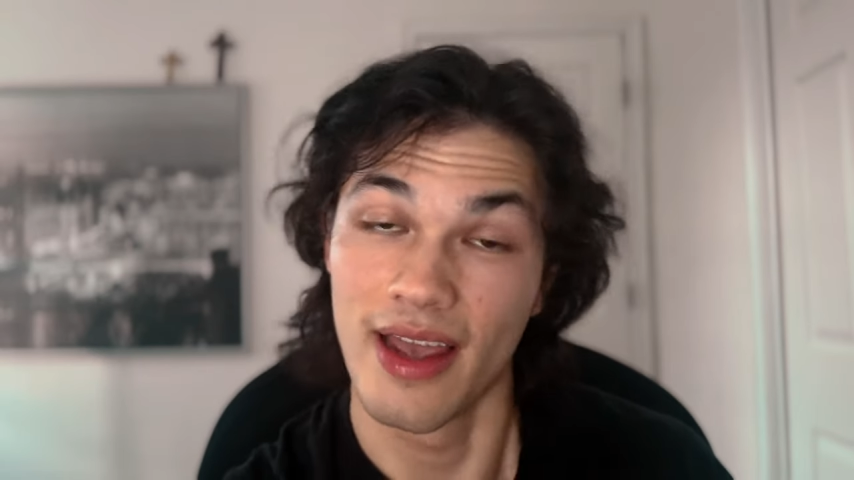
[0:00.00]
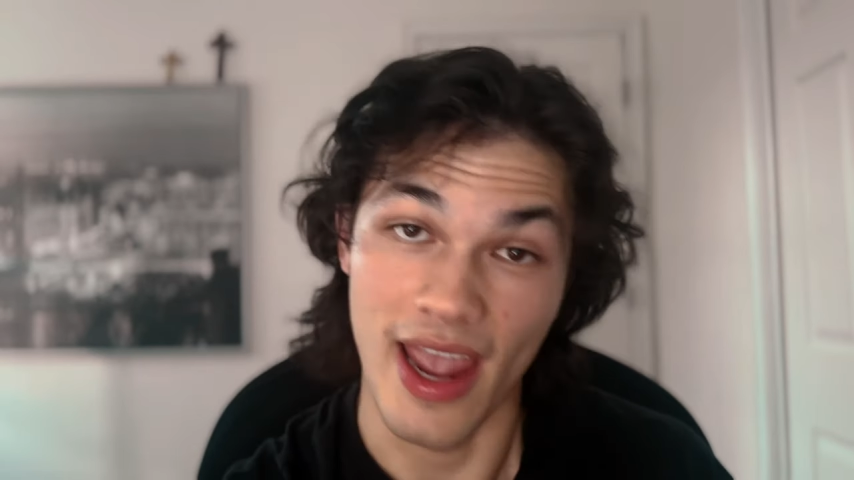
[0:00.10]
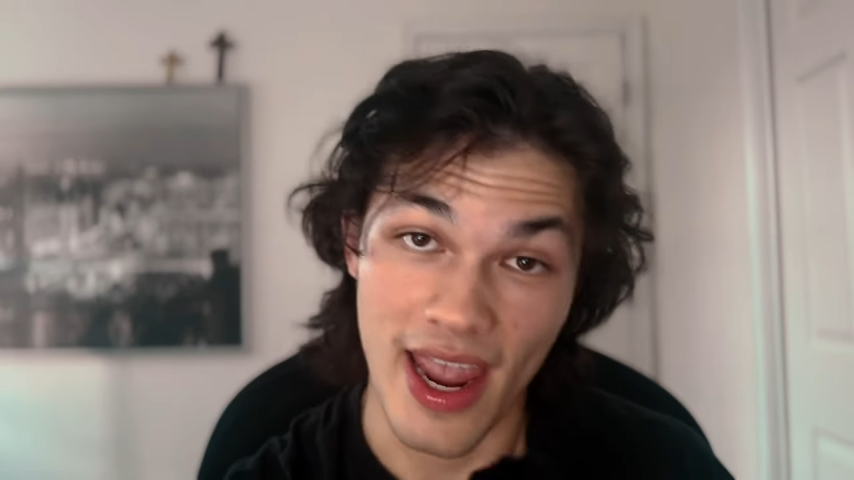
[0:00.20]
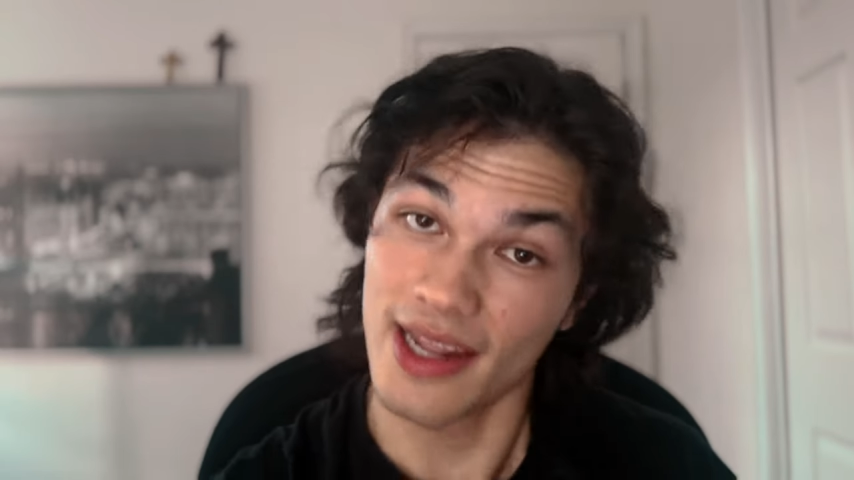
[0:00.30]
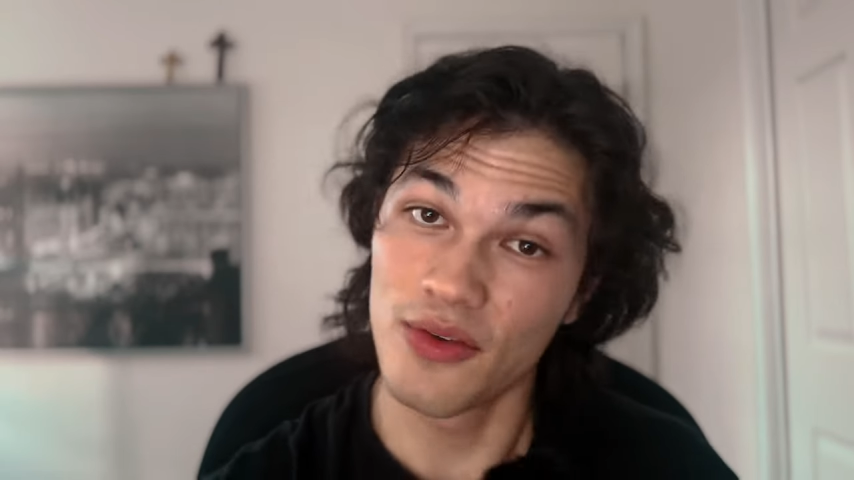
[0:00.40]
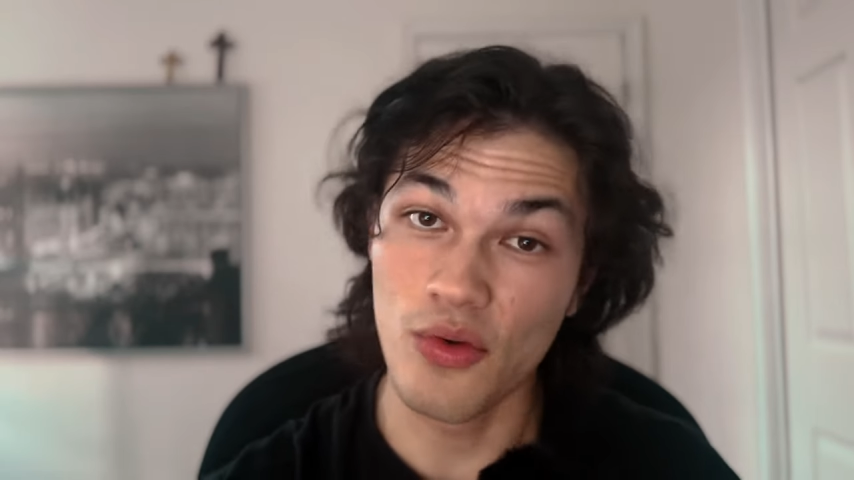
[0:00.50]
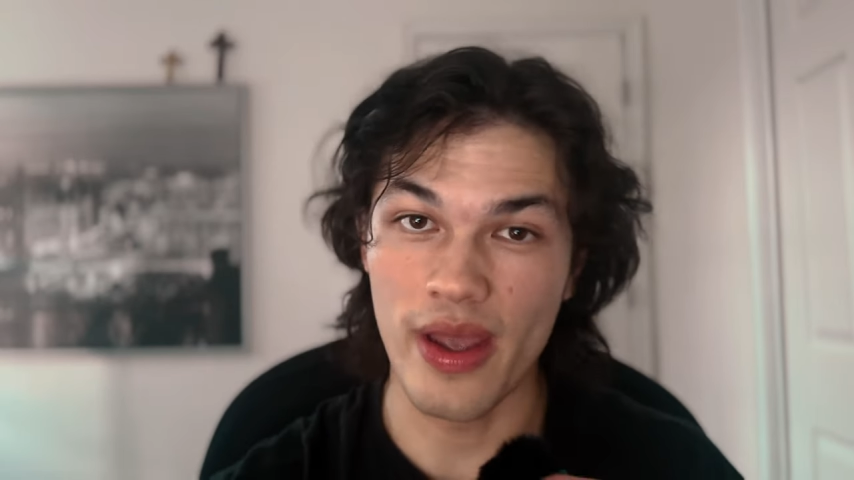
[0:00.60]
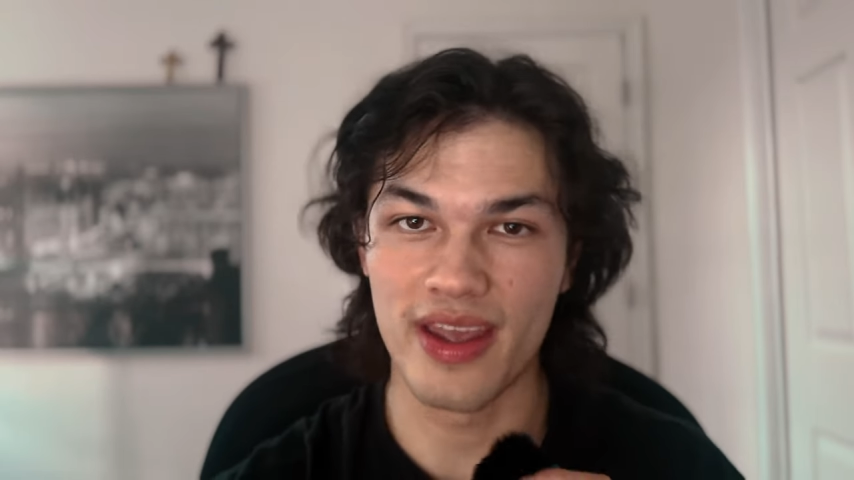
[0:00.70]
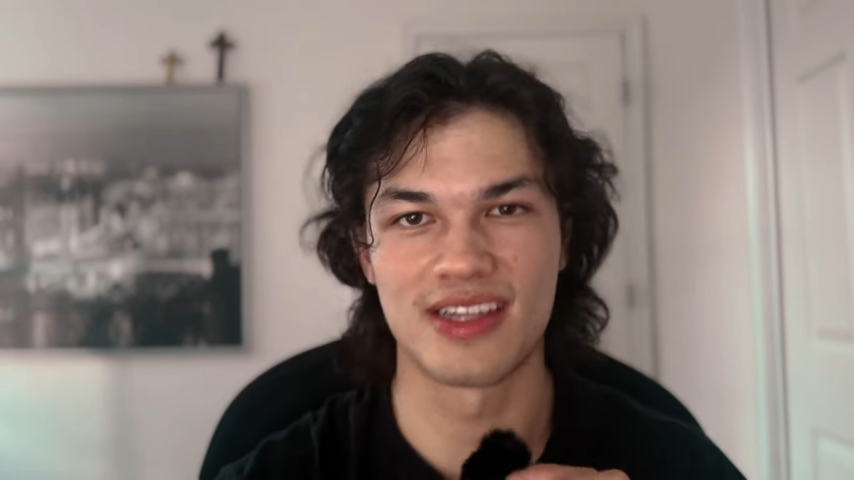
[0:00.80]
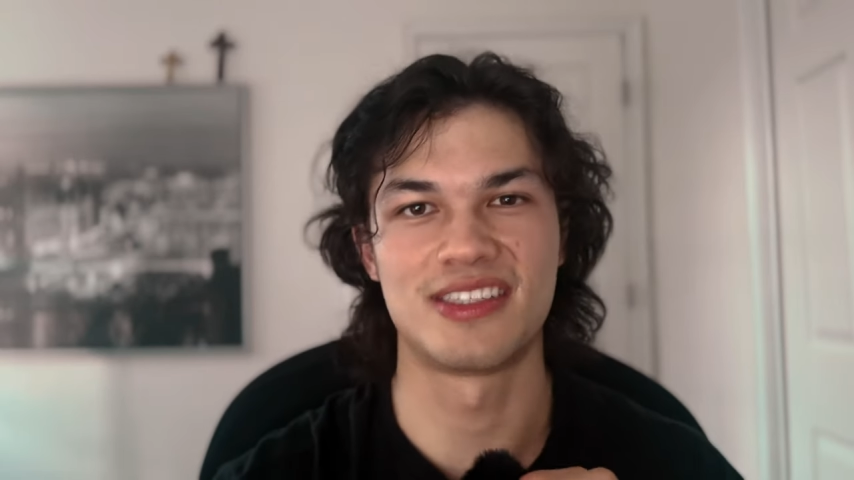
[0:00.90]

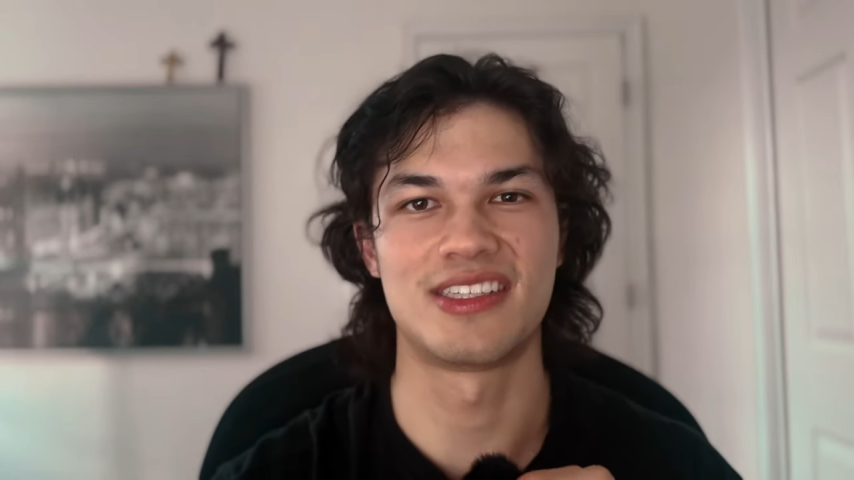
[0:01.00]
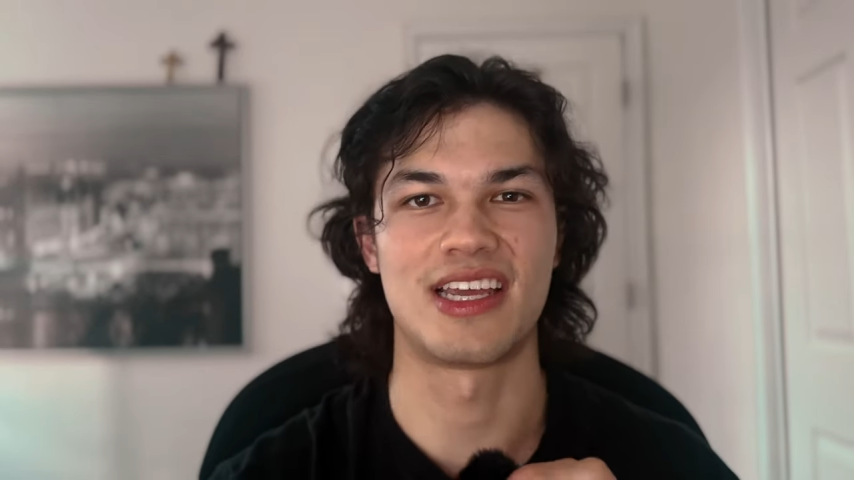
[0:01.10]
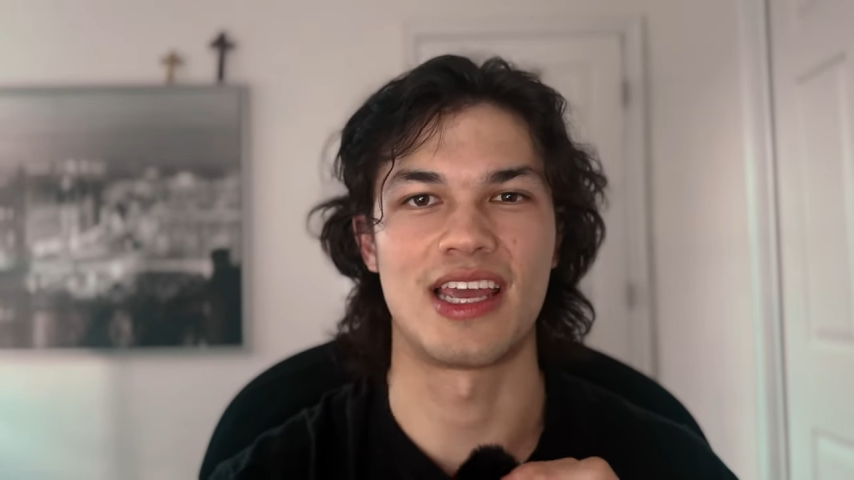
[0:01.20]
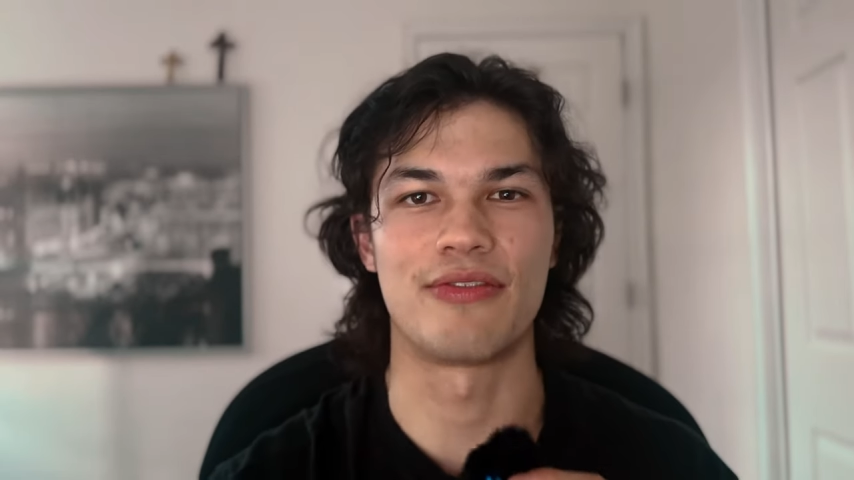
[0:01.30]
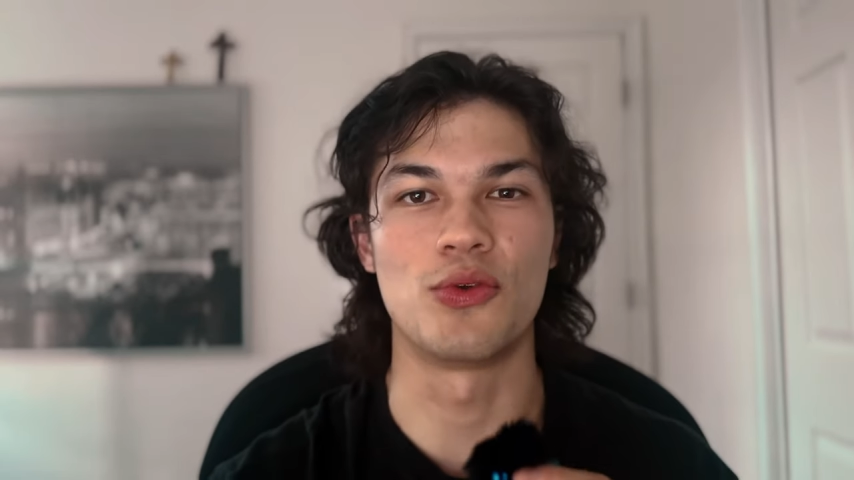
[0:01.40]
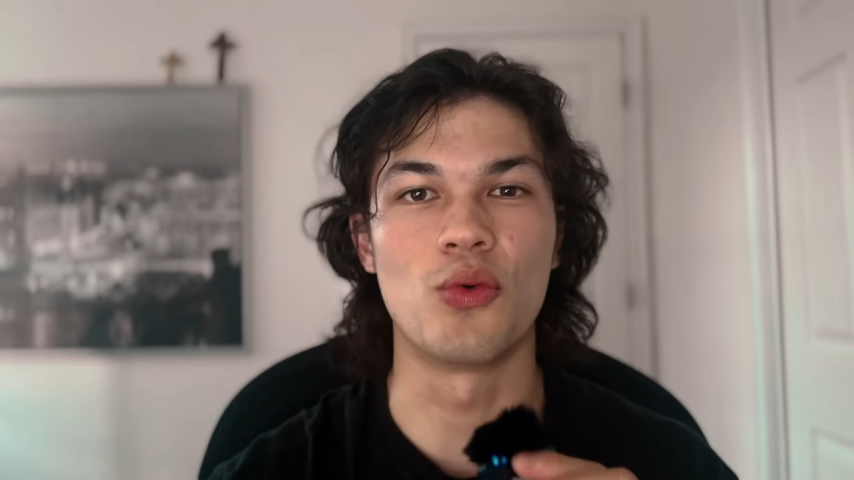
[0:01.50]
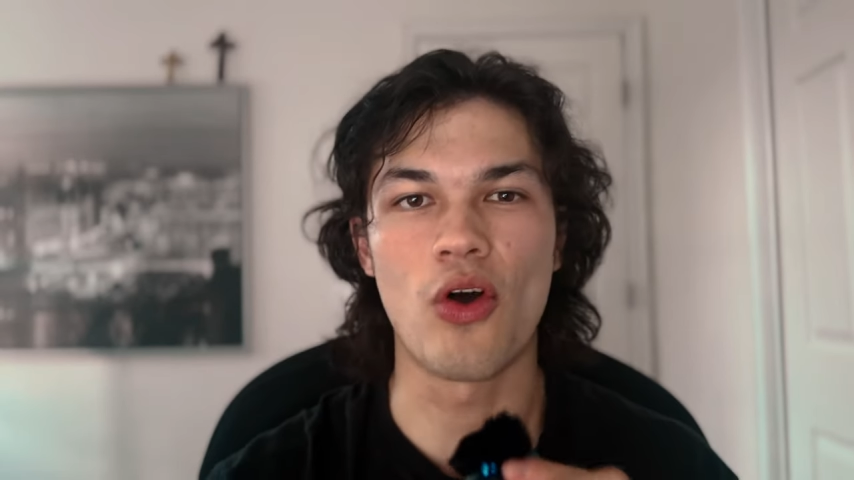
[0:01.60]
anyways, if you